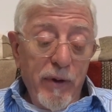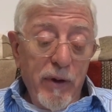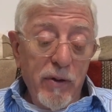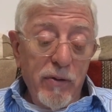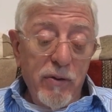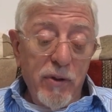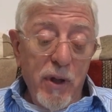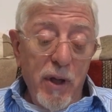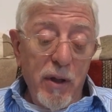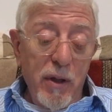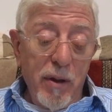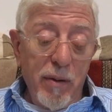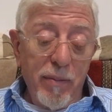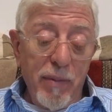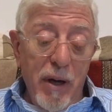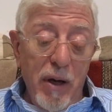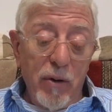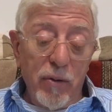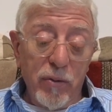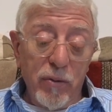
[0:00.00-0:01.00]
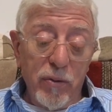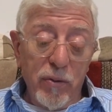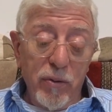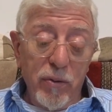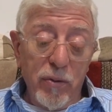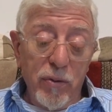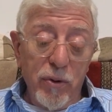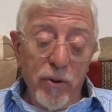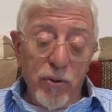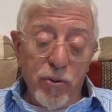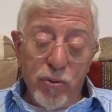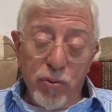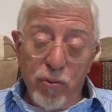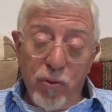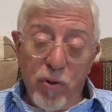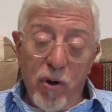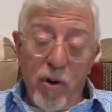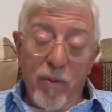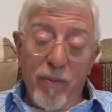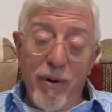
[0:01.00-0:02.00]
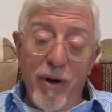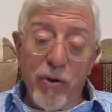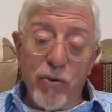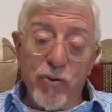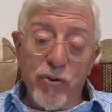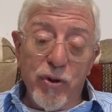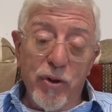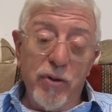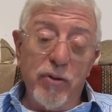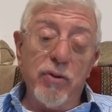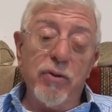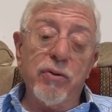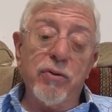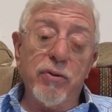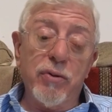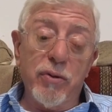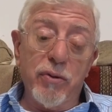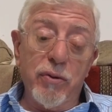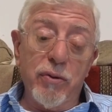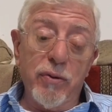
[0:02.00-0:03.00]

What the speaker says: said about Yeshua, about Jesus,